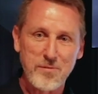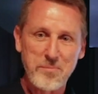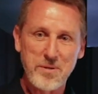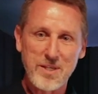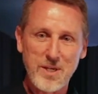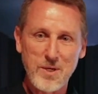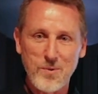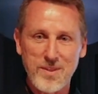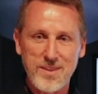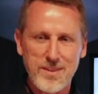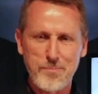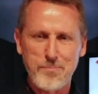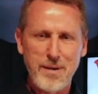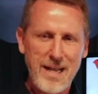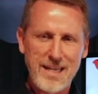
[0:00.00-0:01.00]
You're
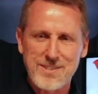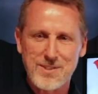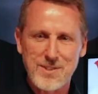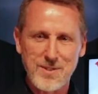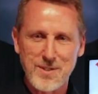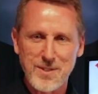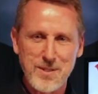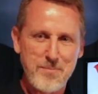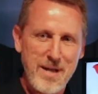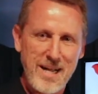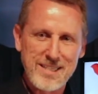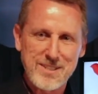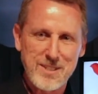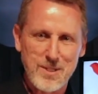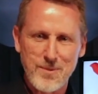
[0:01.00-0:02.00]
familiar with The Bachelor or
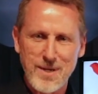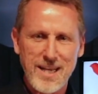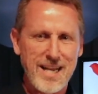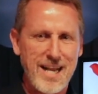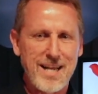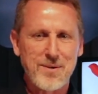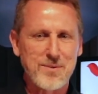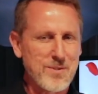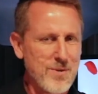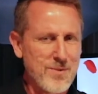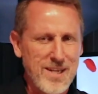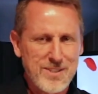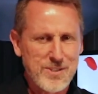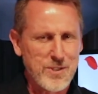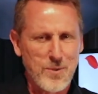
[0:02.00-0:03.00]
The Bachelorette. I
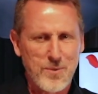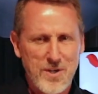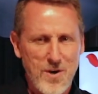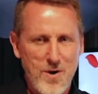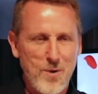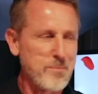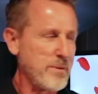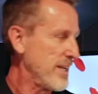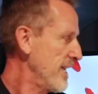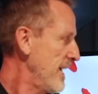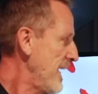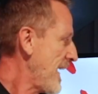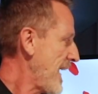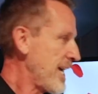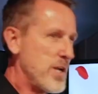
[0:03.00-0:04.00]
don't know that show at all,
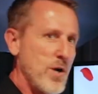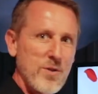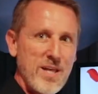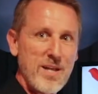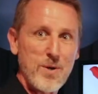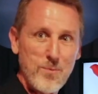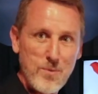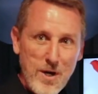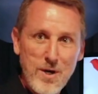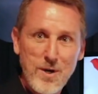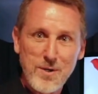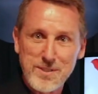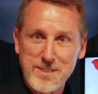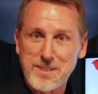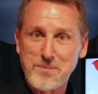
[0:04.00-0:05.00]
but I know that a
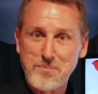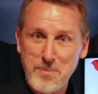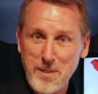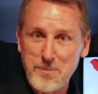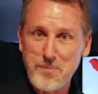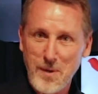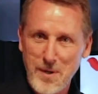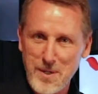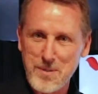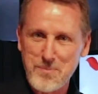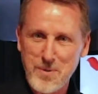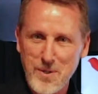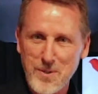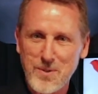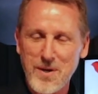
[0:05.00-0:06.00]
rose is a big
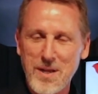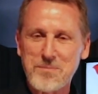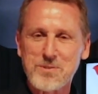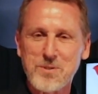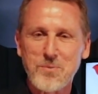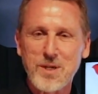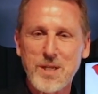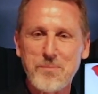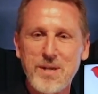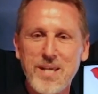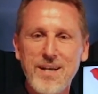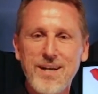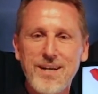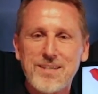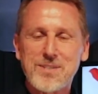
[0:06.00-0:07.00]
part of the program. So we're
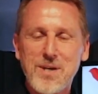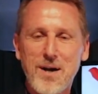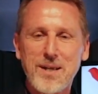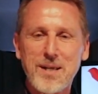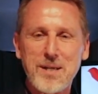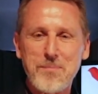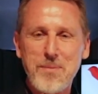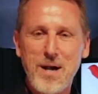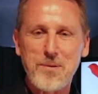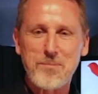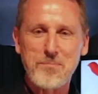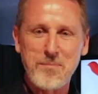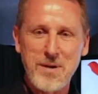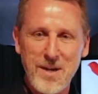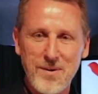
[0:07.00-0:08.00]
going to be talking
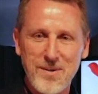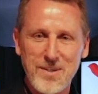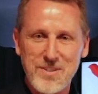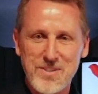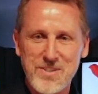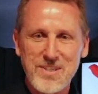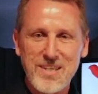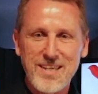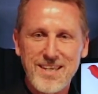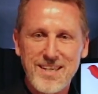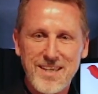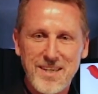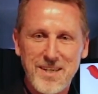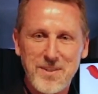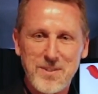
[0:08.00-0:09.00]
about
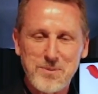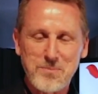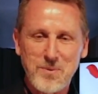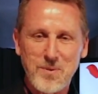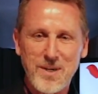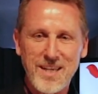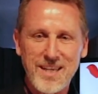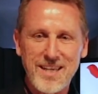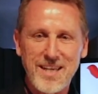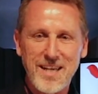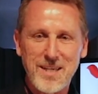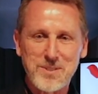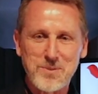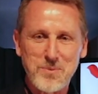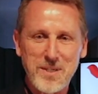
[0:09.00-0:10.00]
marriage this
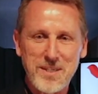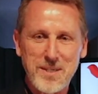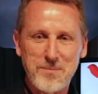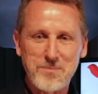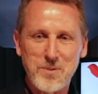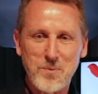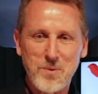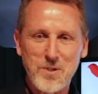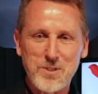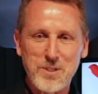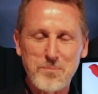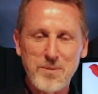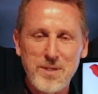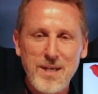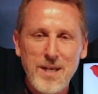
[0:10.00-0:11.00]
morning as we come to
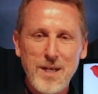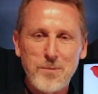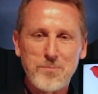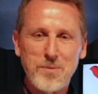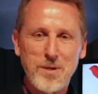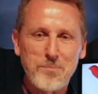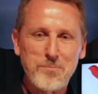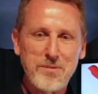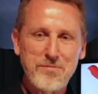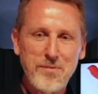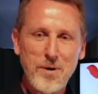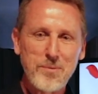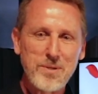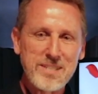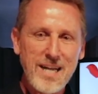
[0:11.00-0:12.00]
worship.
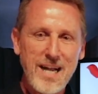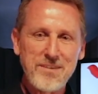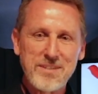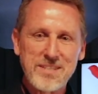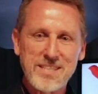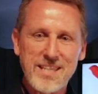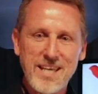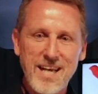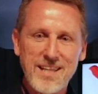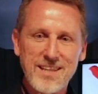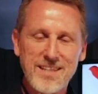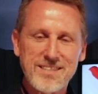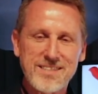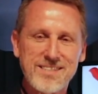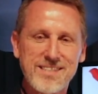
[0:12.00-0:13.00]
But before we dive into
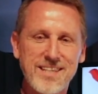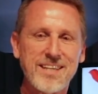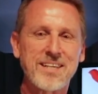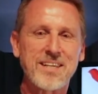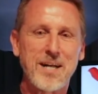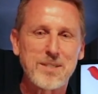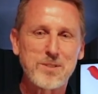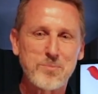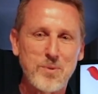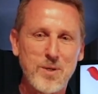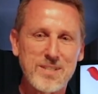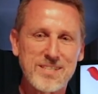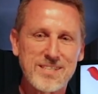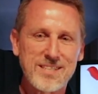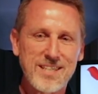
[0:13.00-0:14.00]
that, let's sing
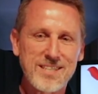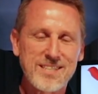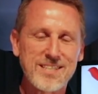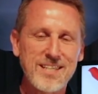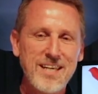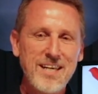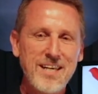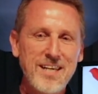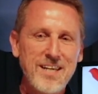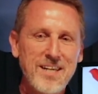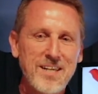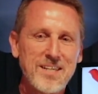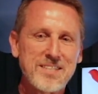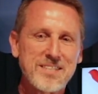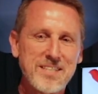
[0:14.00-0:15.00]
God's praises. Let's
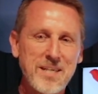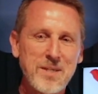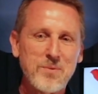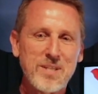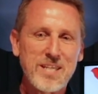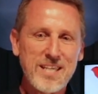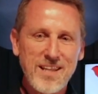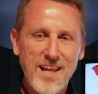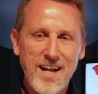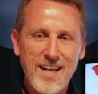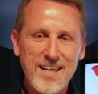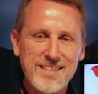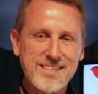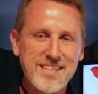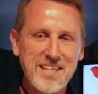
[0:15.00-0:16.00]
sing with
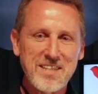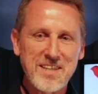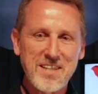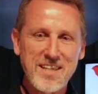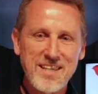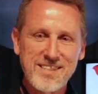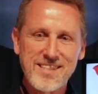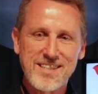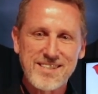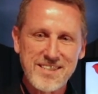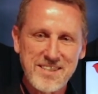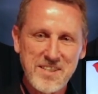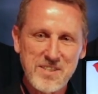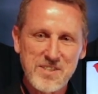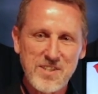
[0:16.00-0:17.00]
Eli as he
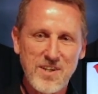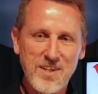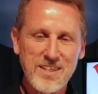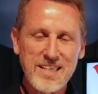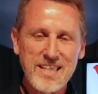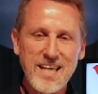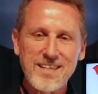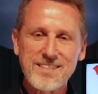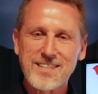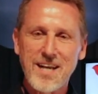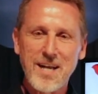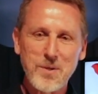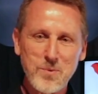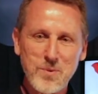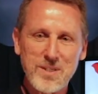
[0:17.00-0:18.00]
leads us in this song,
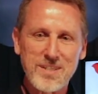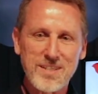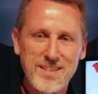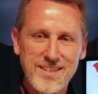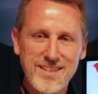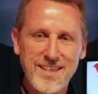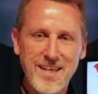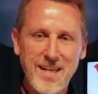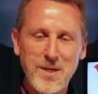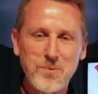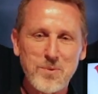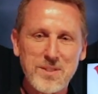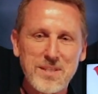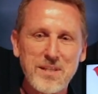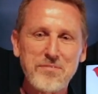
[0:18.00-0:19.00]
"Yes, I Will."
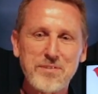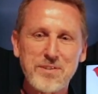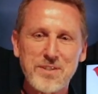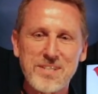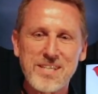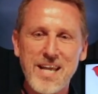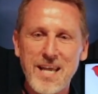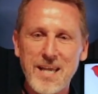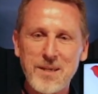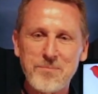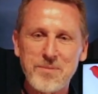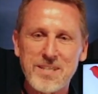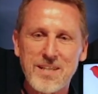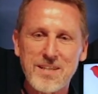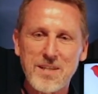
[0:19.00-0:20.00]
I will lift your
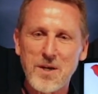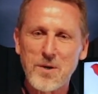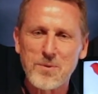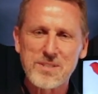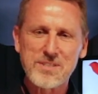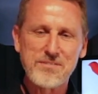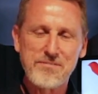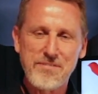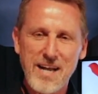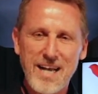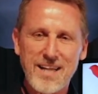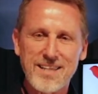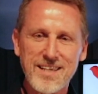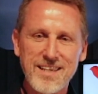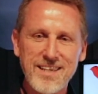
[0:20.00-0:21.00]
name in the
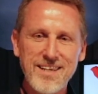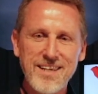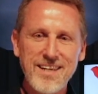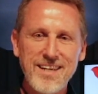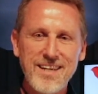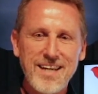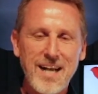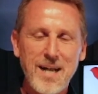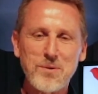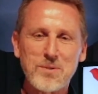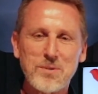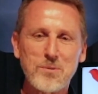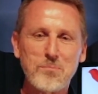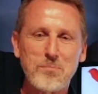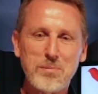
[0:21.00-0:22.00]
lowest valley.
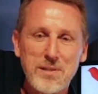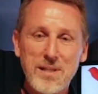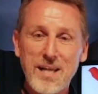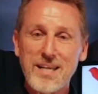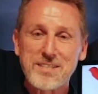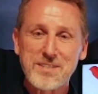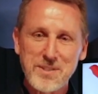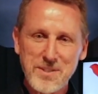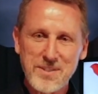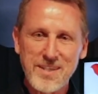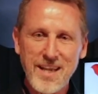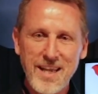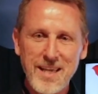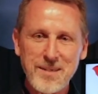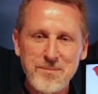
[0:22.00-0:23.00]
I will
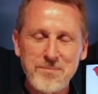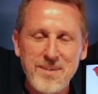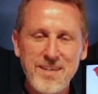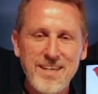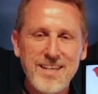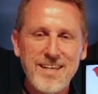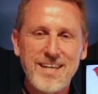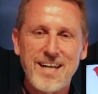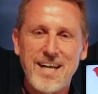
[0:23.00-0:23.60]
bless your name.